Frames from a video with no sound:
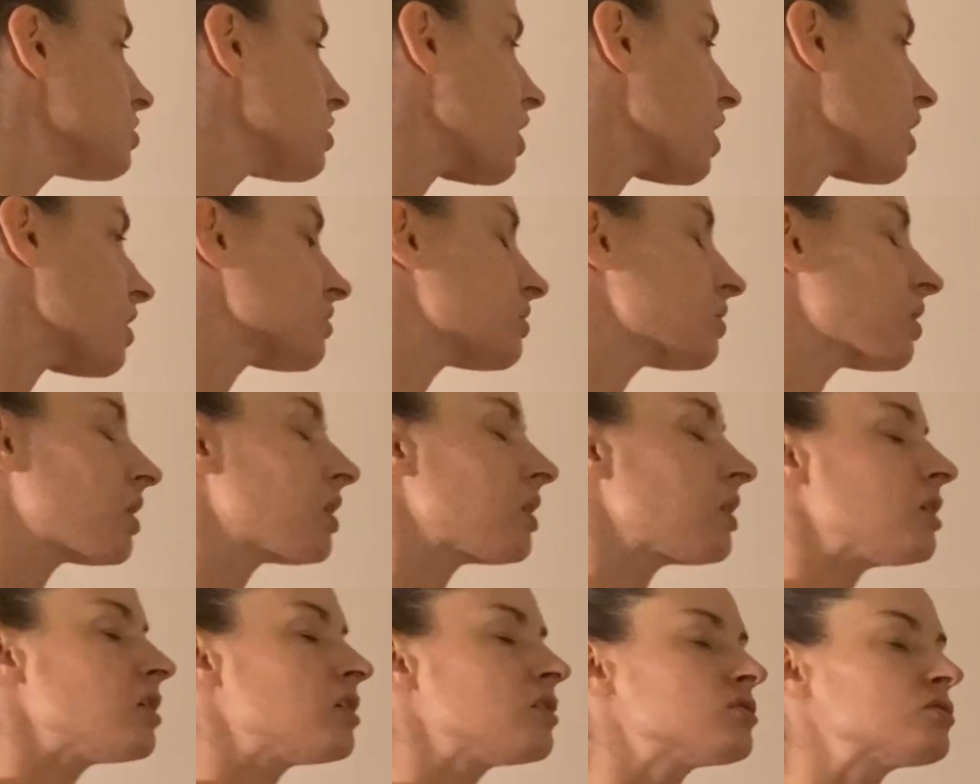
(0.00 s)
at that
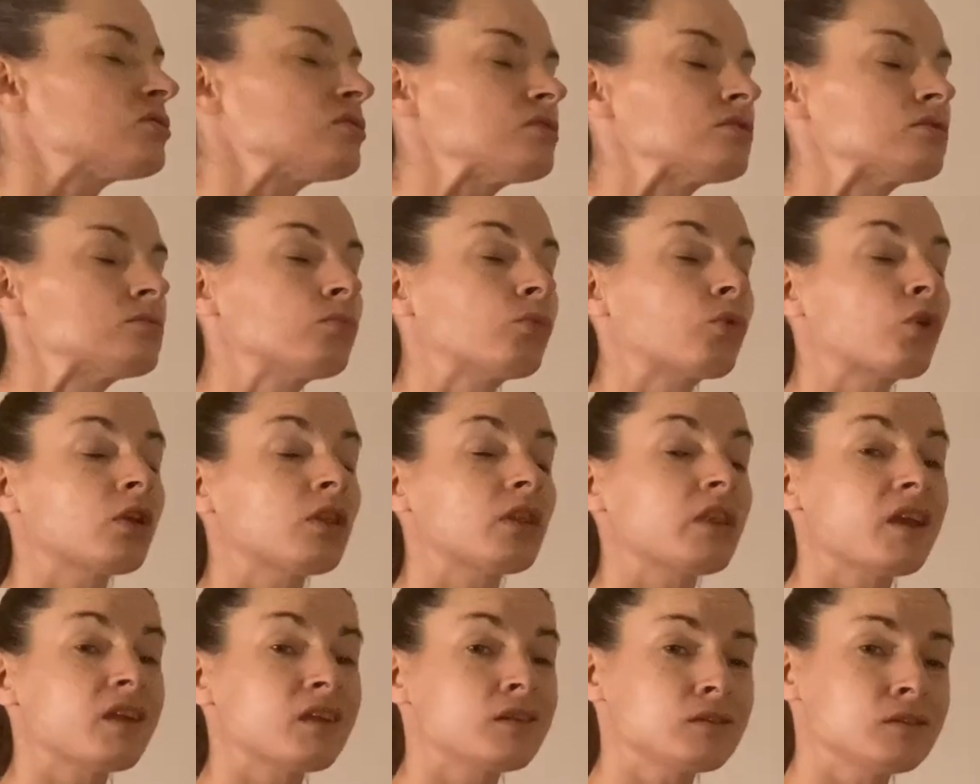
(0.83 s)
age she's more
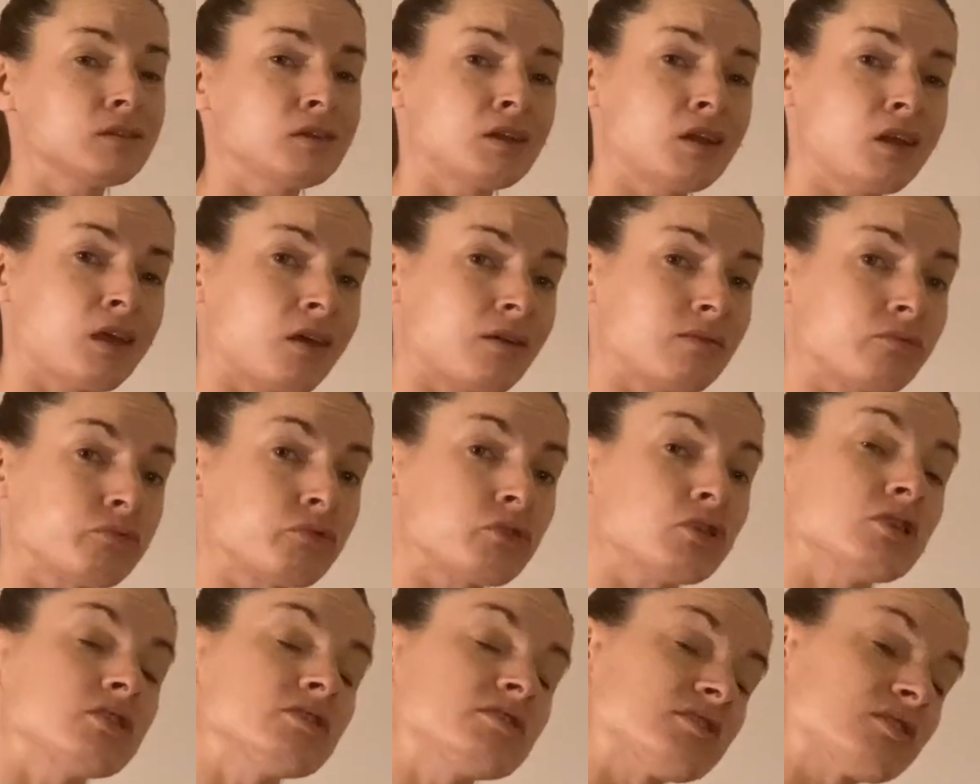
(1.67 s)
likely to have
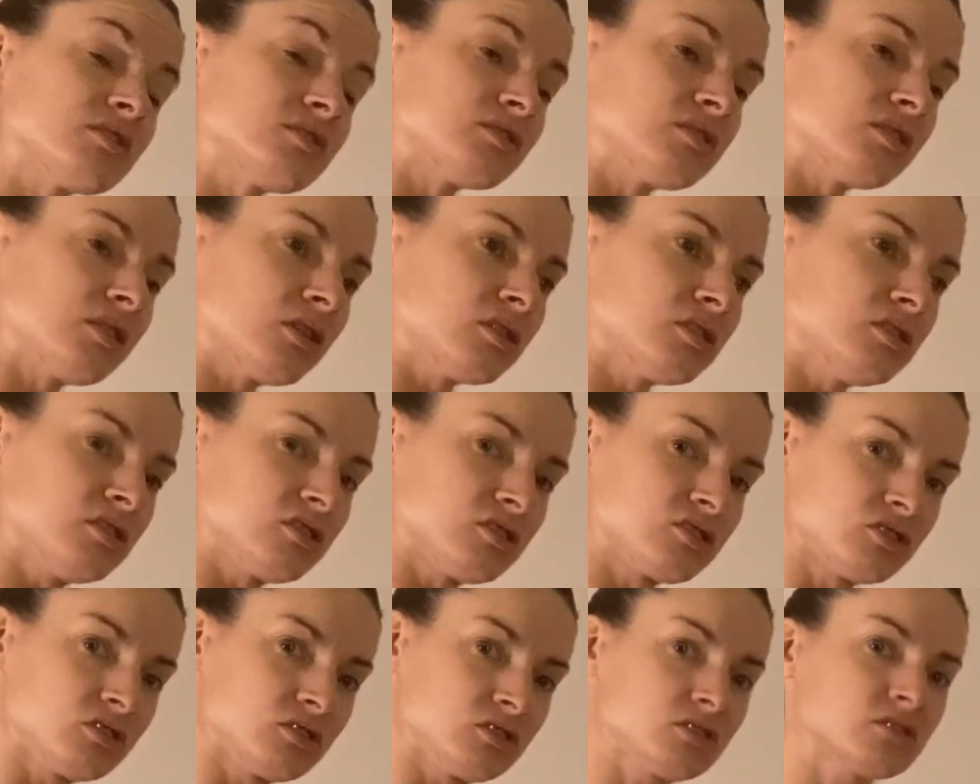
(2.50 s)
pre-existing
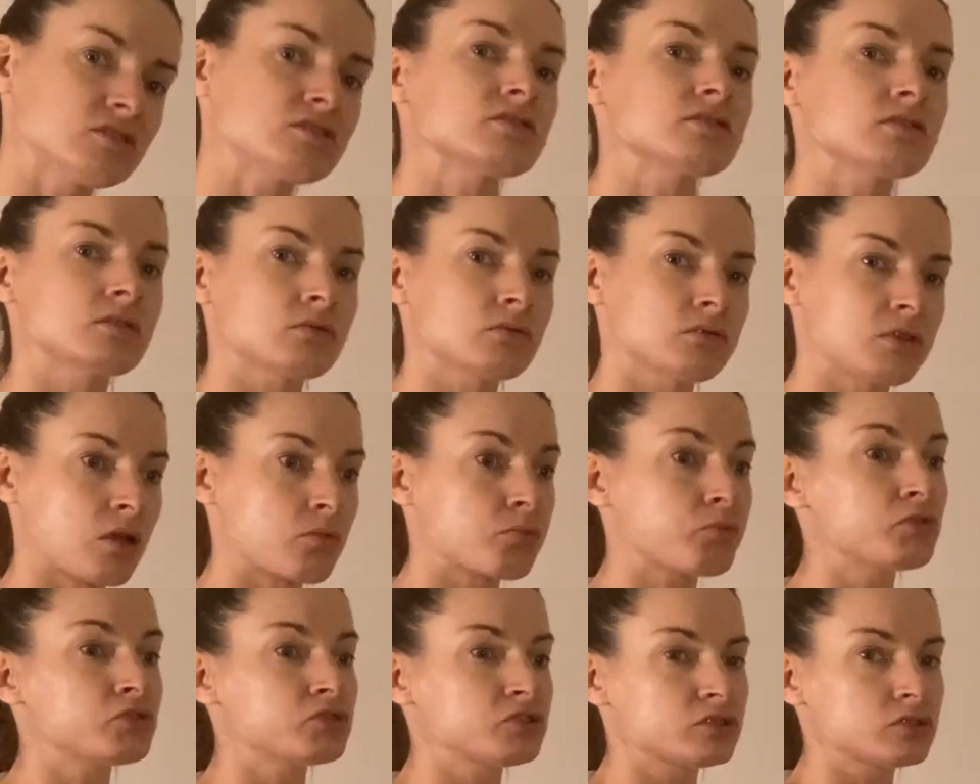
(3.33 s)
conditions, so that
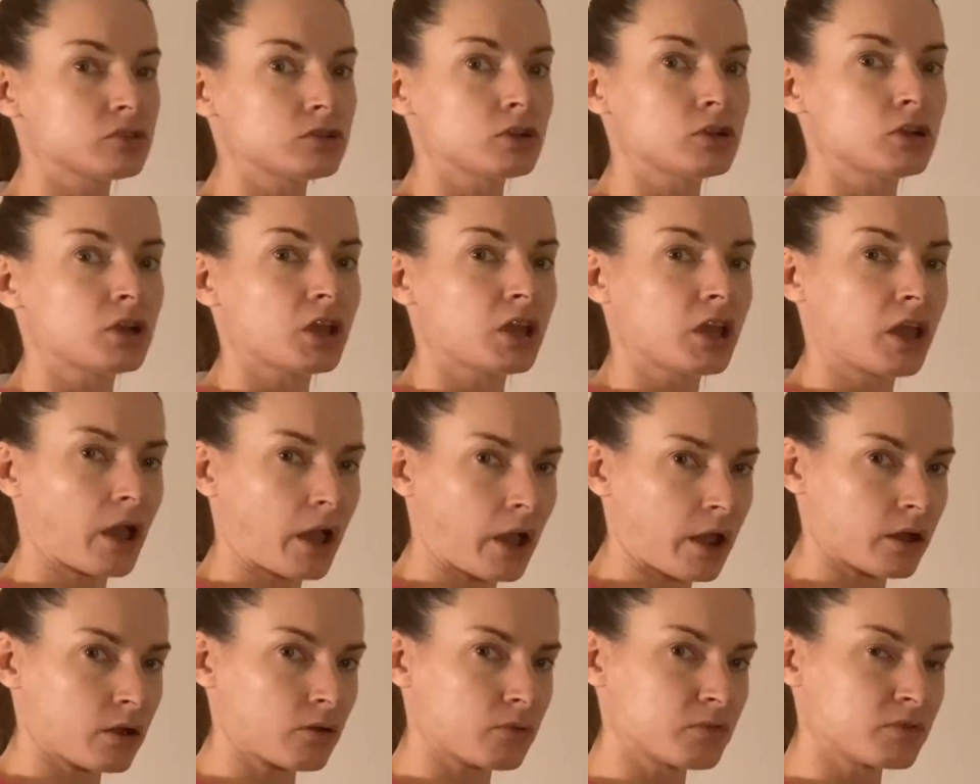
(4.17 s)
puts her at
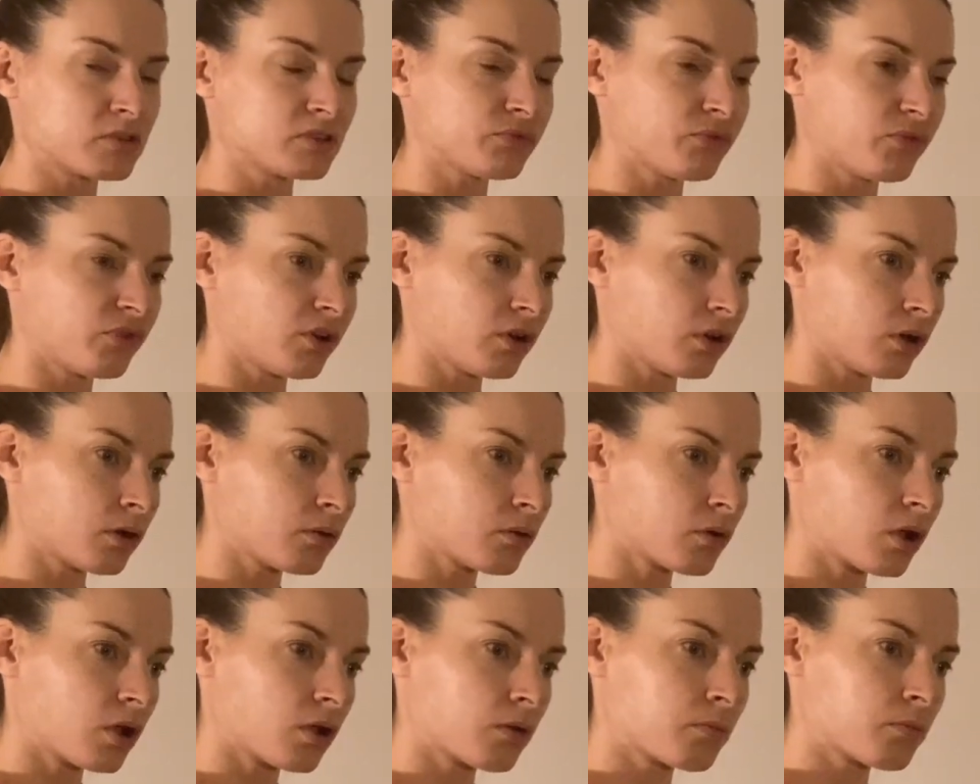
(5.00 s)
higher risk for
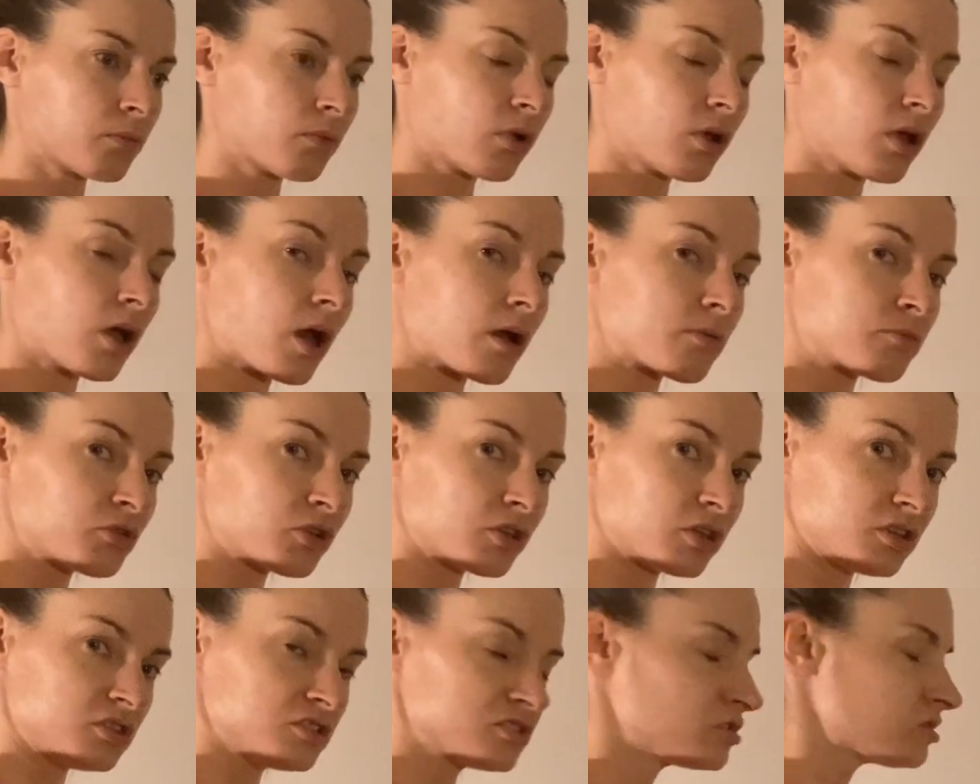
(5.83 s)

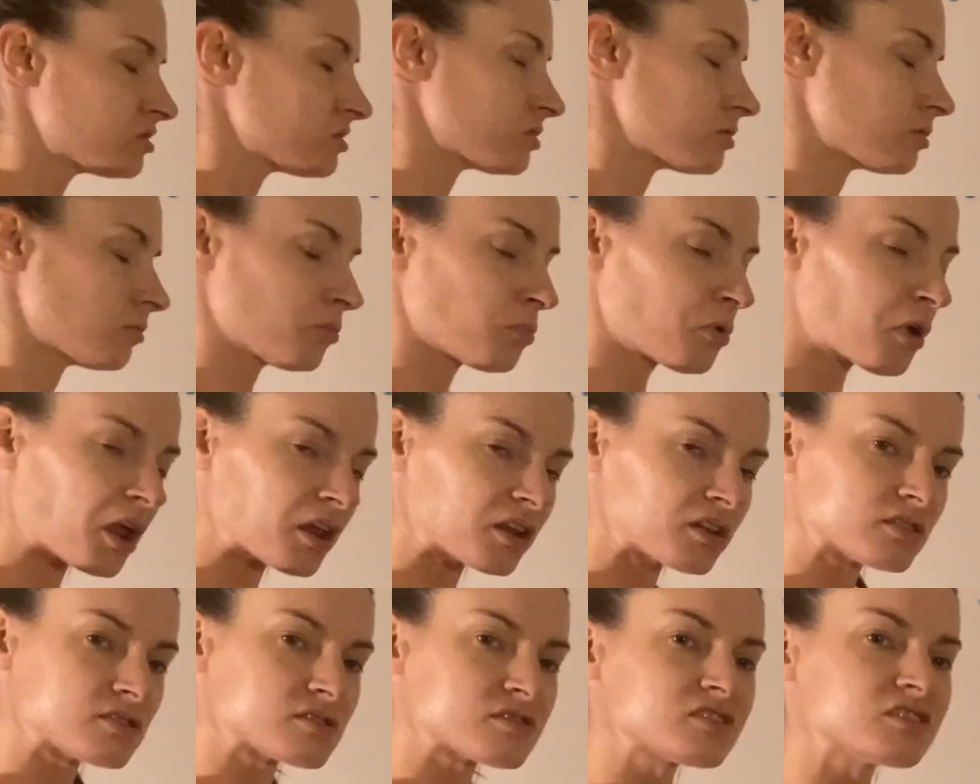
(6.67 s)
complications in
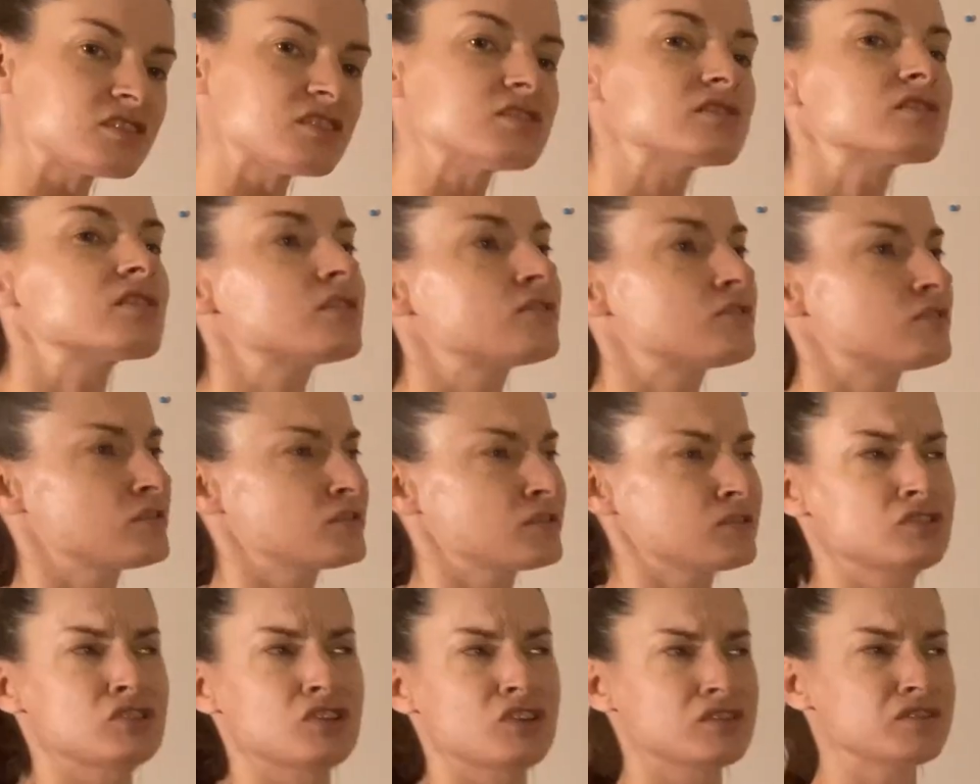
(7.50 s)
pregnancy, such as
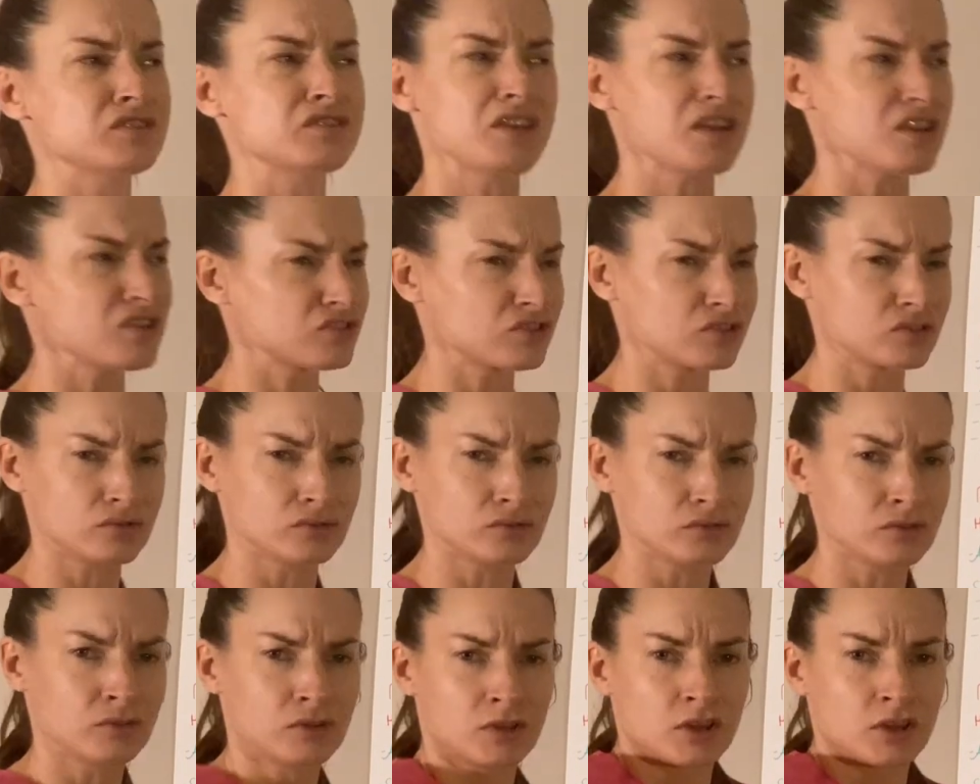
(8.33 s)
gestational